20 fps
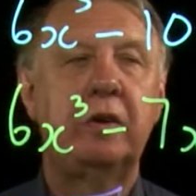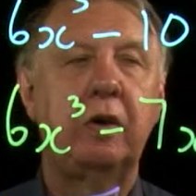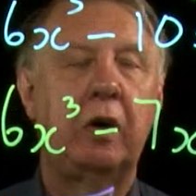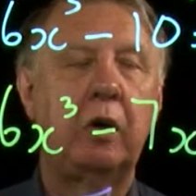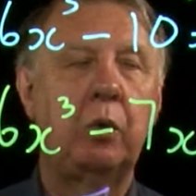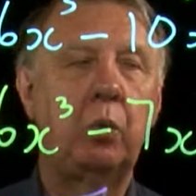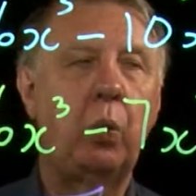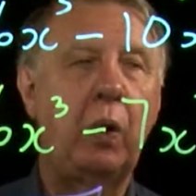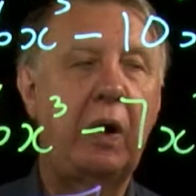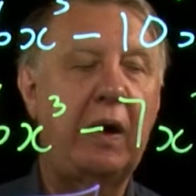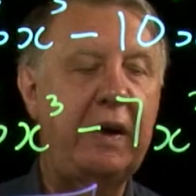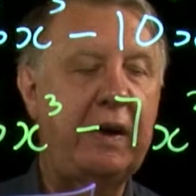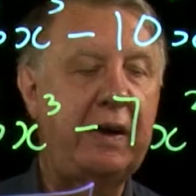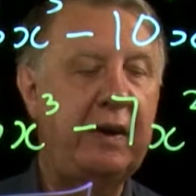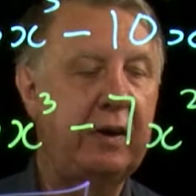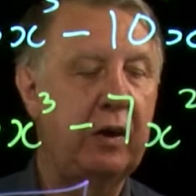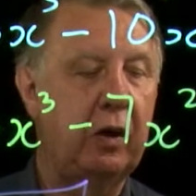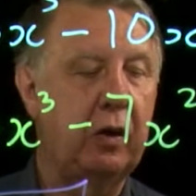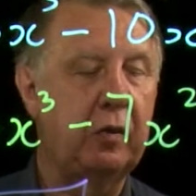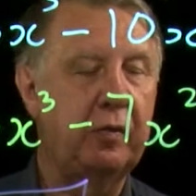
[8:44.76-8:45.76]
a way
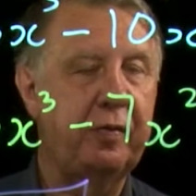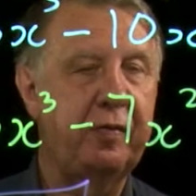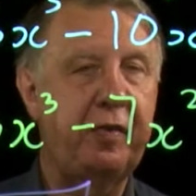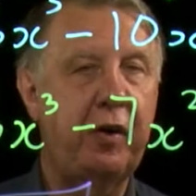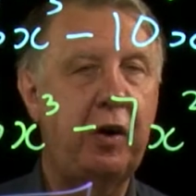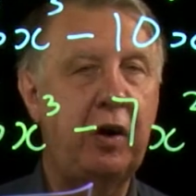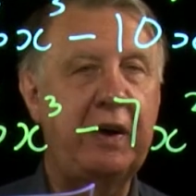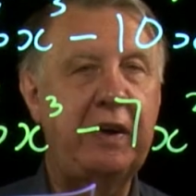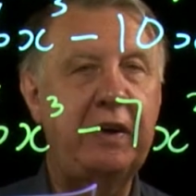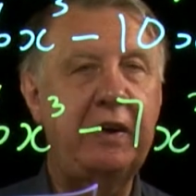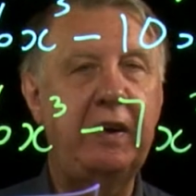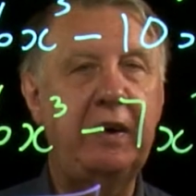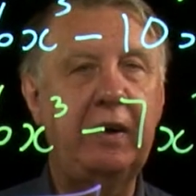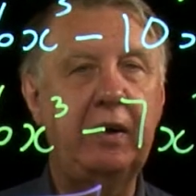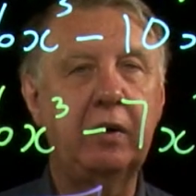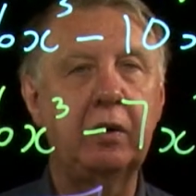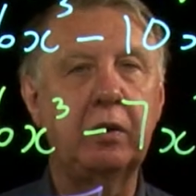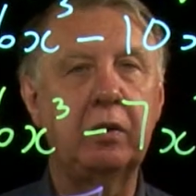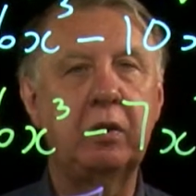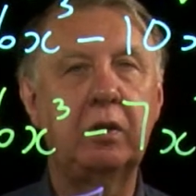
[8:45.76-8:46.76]
of
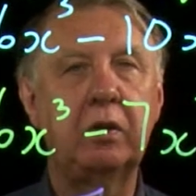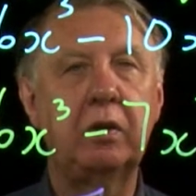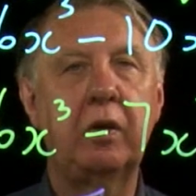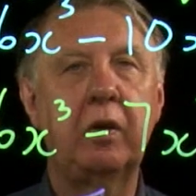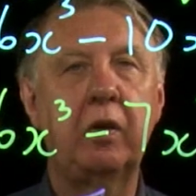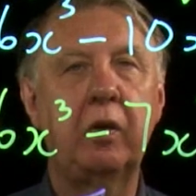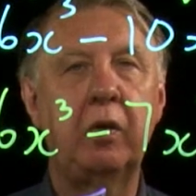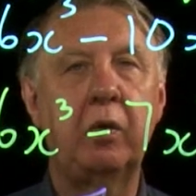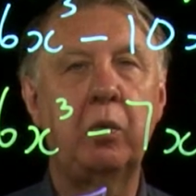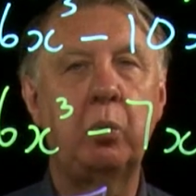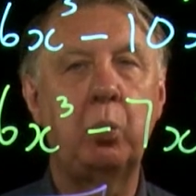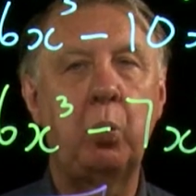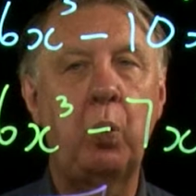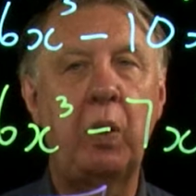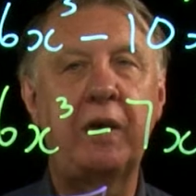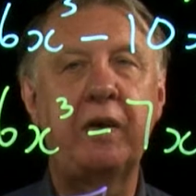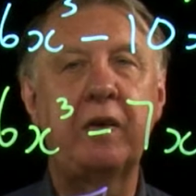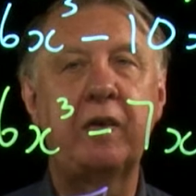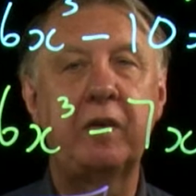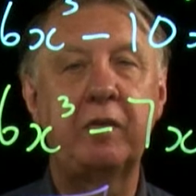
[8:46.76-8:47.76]
finding
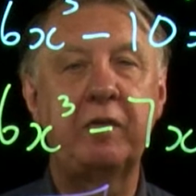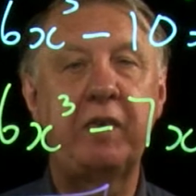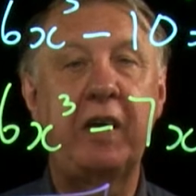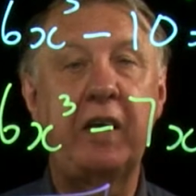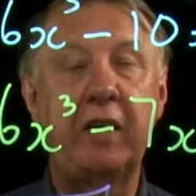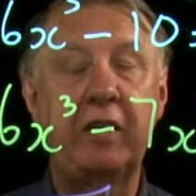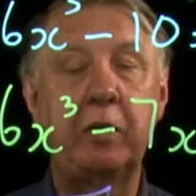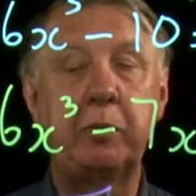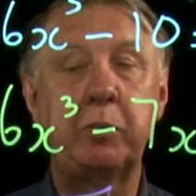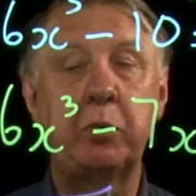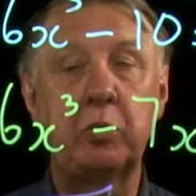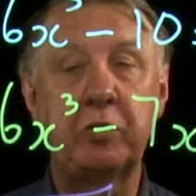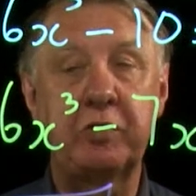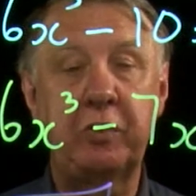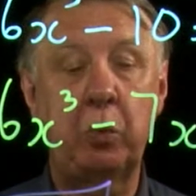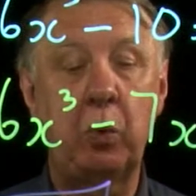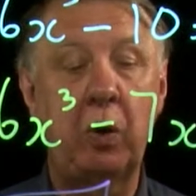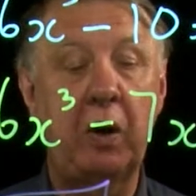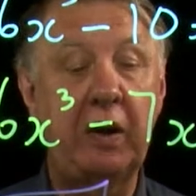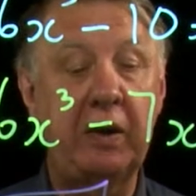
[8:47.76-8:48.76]
one of the variables
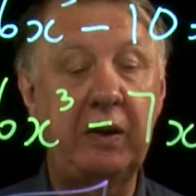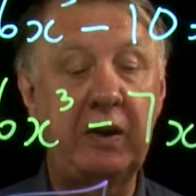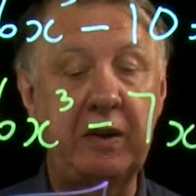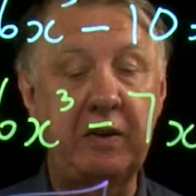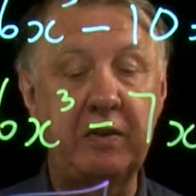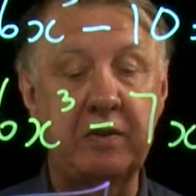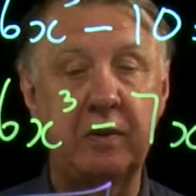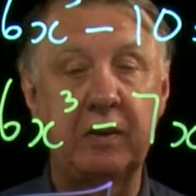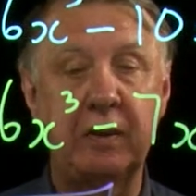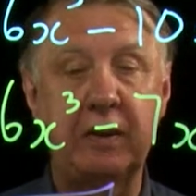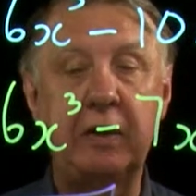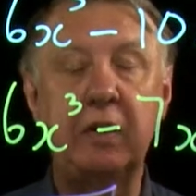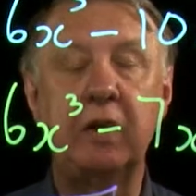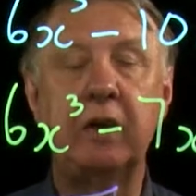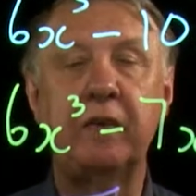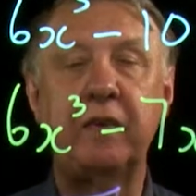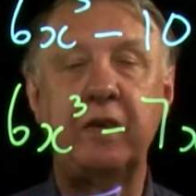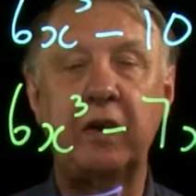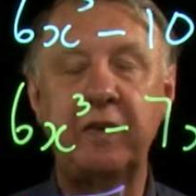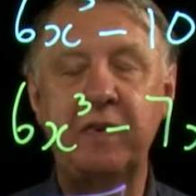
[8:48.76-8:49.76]
quite easily
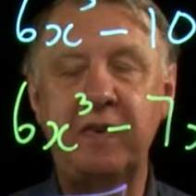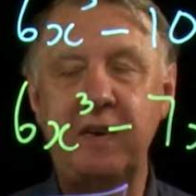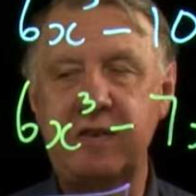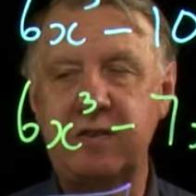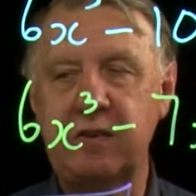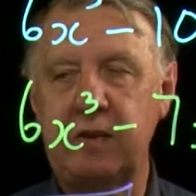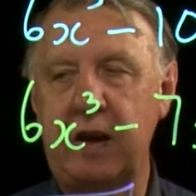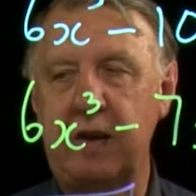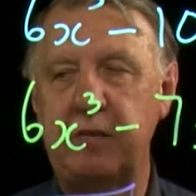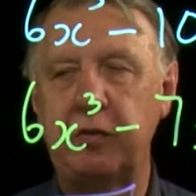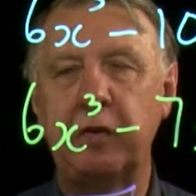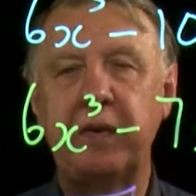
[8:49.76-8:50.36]
at this level.